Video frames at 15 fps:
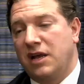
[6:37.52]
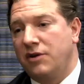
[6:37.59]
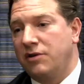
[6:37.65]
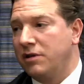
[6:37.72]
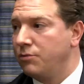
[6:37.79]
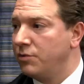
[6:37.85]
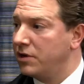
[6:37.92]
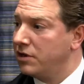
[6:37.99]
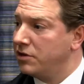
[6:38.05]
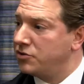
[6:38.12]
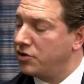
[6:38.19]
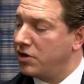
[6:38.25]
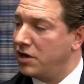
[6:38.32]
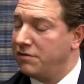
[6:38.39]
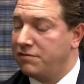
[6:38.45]
area that we're going to
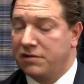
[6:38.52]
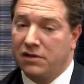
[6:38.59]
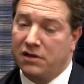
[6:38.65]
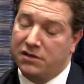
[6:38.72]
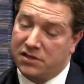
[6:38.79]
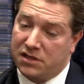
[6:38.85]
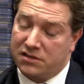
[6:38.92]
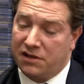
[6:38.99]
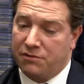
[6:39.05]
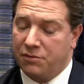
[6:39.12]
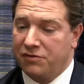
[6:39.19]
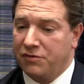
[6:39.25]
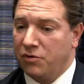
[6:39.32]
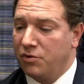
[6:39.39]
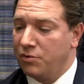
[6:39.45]
drive. As I said
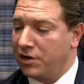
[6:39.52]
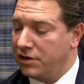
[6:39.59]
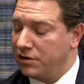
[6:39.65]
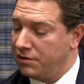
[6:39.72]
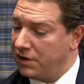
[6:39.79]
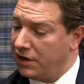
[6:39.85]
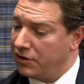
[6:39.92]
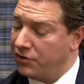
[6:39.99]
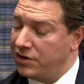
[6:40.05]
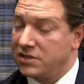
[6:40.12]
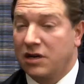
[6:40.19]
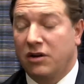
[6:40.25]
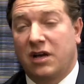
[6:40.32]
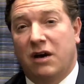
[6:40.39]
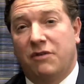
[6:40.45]
before, we're going to increase
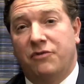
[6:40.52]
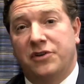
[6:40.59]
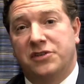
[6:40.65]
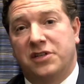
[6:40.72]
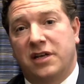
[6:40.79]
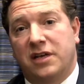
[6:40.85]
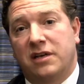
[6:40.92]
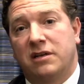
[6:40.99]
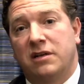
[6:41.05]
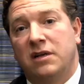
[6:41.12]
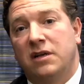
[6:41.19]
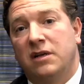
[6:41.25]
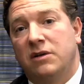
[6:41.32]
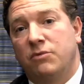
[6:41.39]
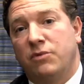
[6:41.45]
our coverage there.
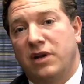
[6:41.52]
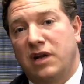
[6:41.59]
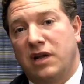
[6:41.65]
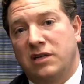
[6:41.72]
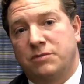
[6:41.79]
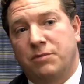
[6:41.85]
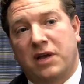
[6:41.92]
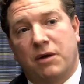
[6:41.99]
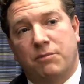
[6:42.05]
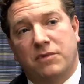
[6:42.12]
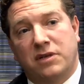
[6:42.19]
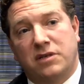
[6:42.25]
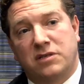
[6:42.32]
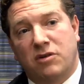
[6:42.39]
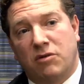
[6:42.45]
We'd like to become
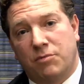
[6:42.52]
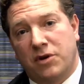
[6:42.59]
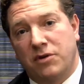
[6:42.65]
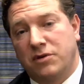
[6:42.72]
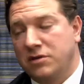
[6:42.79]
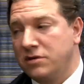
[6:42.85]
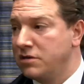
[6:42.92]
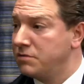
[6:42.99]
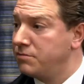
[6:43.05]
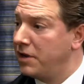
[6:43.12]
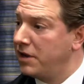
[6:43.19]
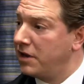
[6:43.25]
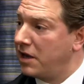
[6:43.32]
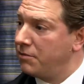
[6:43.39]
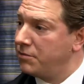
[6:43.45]
the stockbrokers of as
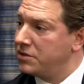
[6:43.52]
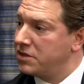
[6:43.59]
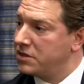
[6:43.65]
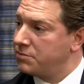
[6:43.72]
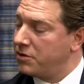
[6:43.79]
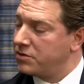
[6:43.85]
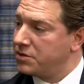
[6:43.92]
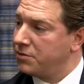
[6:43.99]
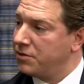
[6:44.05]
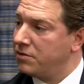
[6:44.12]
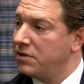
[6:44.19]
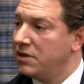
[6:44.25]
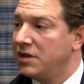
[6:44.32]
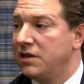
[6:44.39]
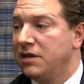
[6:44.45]
many companies as possible
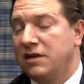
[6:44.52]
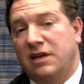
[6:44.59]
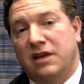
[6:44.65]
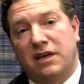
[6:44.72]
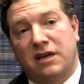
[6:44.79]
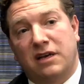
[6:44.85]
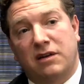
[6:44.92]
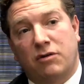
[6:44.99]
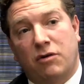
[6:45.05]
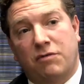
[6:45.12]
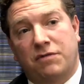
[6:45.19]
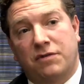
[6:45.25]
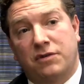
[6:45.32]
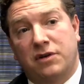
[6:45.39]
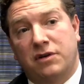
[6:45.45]
and
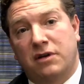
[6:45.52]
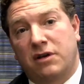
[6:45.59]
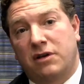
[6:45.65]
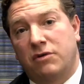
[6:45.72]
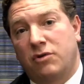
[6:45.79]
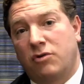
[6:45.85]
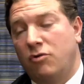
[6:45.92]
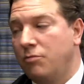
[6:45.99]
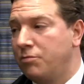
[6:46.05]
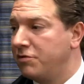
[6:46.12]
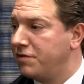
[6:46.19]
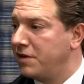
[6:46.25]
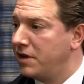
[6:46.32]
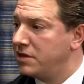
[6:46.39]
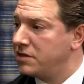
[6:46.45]
offer a good corporate
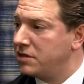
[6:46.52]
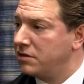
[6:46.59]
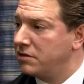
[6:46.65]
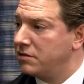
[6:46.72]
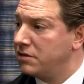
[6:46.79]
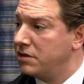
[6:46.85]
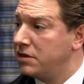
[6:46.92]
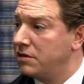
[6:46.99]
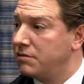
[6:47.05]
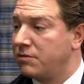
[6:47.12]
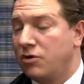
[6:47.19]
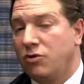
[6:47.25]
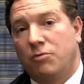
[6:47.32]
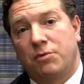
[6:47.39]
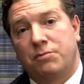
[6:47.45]
finance and
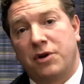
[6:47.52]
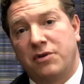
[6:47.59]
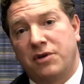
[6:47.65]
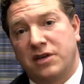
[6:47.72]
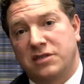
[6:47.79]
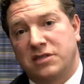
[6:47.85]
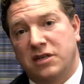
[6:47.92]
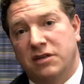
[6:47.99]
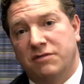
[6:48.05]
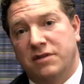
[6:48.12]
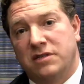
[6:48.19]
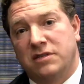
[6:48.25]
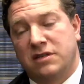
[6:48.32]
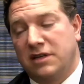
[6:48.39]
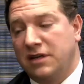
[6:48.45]
corporate broking
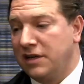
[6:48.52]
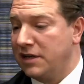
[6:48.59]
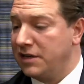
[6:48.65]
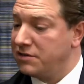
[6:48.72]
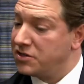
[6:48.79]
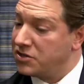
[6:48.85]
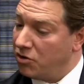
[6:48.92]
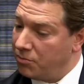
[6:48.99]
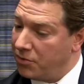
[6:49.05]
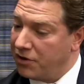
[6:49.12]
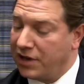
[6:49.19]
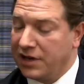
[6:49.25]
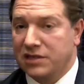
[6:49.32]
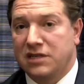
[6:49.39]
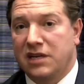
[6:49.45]
service. And
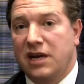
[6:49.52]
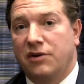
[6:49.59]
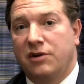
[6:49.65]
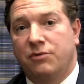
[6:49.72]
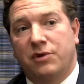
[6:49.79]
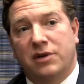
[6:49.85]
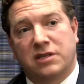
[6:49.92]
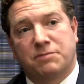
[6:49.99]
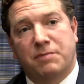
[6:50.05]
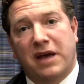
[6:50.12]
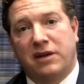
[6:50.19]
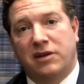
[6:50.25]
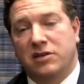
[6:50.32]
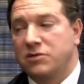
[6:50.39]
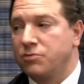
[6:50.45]
stockbroking is an area we're
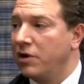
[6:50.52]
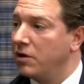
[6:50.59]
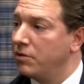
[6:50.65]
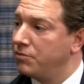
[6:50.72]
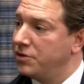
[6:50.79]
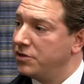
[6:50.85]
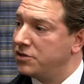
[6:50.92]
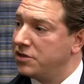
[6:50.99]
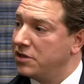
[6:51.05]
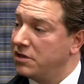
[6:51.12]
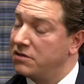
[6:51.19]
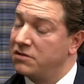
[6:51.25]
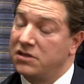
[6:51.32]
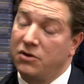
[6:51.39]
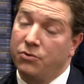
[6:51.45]
expanding as well. Which
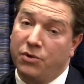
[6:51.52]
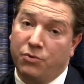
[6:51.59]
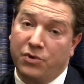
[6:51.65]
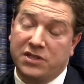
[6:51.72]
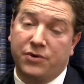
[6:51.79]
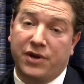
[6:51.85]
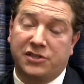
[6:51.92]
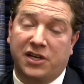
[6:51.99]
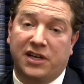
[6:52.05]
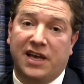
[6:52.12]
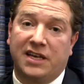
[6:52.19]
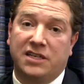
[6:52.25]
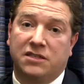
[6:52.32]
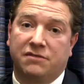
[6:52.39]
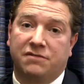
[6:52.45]
so we do actually
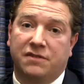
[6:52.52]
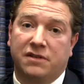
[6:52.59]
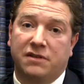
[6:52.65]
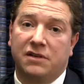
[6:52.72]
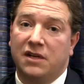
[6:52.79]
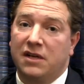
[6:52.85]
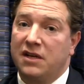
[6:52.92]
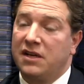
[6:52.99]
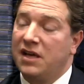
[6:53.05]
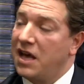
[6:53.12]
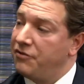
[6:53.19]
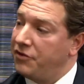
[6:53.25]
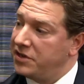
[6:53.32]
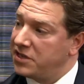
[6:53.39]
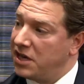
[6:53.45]
cater for
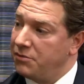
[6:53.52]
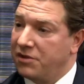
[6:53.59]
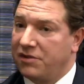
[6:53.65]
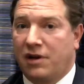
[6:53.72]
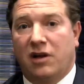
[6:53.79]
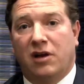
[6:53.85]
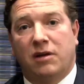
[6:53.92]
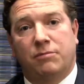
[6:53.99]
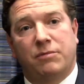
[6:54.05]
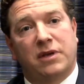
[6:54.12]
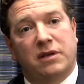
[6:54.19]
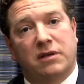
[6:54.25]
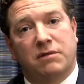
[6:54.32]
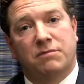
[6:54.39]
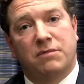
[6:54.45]
every type of client,
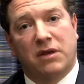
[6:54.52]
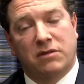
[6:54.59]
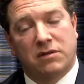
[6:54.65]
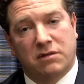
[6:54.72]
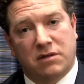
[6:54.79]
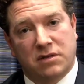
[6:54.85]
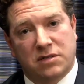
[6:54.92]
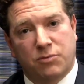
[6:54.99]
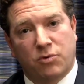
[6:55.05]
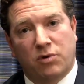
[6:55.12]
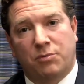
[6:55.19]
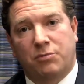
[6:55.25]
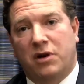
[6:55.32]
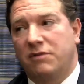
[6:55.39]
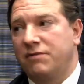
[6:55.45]
being the smaller
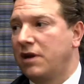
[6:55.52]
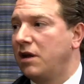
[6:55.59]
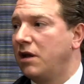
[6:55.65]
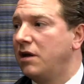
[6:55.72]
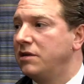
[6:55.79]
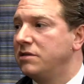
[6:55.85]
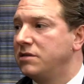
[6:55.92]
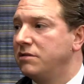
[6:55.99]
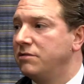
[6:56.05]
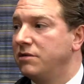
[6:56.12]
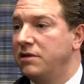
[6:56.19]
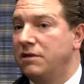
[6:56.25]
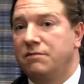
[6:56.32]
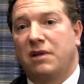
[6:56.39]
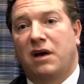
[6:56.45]
private client
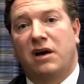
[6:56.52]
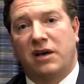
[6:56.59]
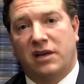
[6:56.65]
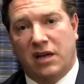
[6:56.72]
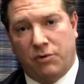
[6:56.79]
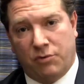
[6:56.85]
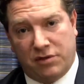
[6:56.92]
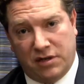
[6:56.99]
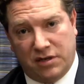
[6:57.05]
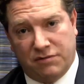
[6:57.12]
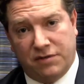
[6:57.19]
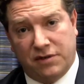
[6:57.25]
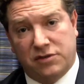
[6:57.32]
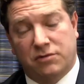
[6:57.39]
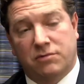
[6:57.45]
to the high net worth
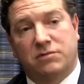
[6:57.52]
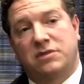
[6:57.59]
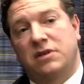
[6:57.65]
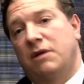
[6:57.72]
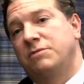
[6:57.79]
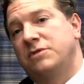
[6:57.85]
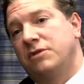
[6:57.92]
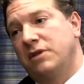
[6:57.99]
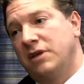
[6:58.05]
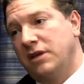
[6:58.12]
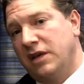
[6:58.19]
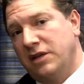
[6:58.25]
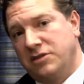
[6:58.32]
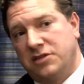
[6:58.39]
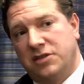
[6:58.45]
individual up to the
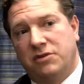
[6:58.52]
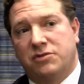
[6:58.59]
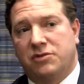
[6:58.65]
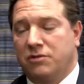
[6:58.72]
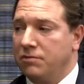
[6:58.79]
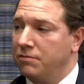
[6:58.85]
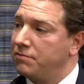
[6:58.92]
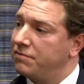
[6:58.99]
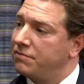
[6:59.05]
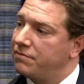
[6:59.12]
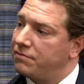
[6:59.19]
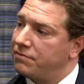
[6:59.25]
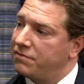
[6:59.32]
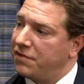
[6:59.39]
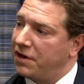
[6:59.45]
institutional
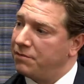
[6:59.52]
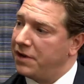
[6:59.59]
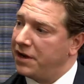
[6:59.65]
fund